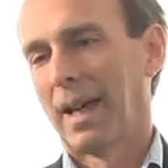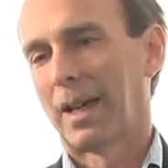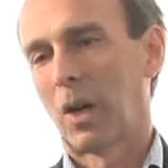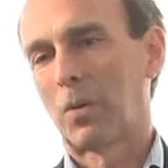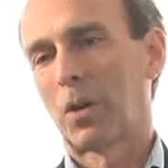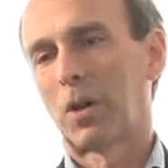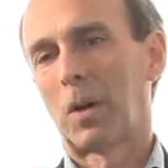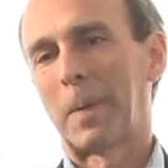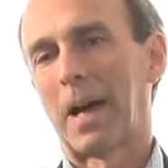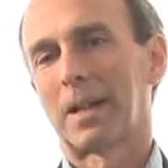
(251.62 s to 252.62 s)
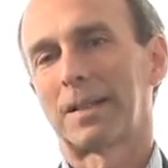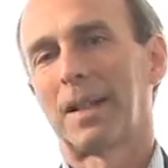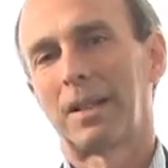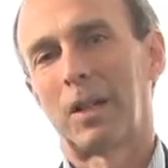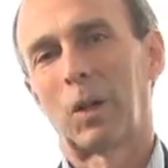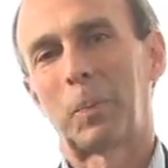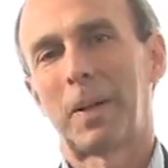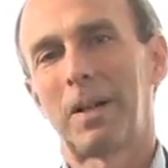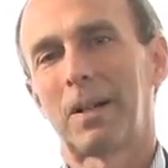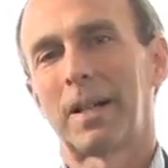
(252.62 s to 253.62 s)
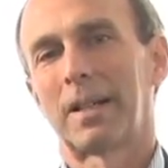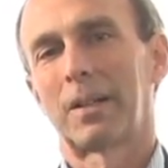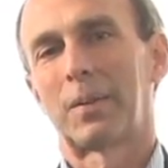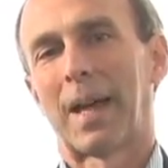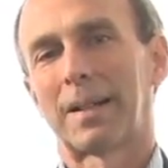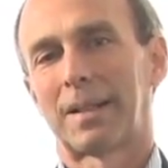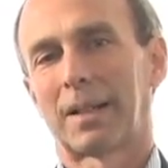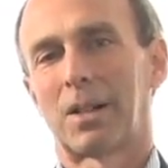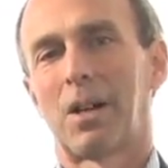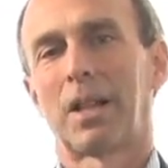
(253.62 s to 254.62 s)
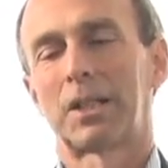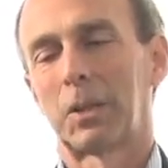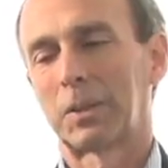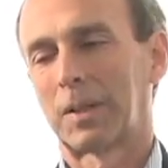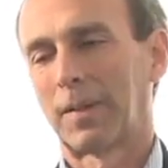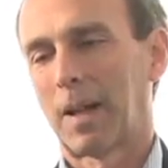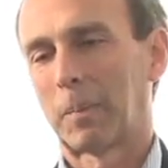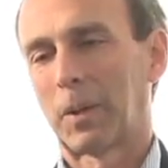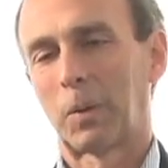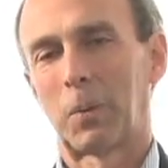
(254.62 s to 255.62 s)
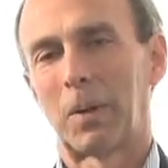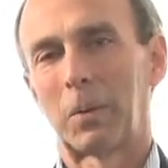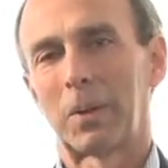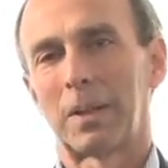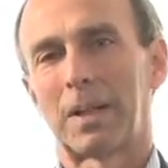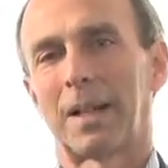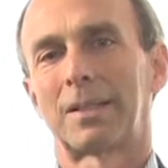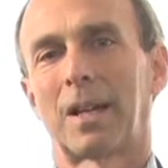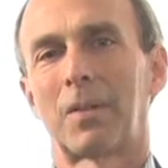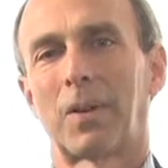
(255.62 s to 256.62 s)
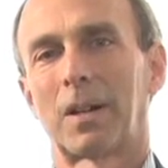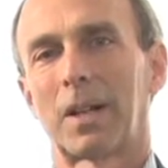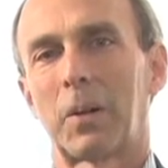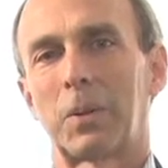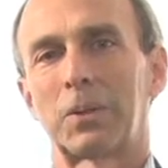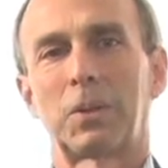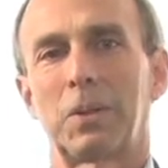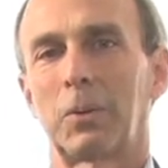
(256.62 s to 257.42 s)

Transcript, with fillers: And over about a 10-year period, that technology was developed to the point where the Ti sapphire was,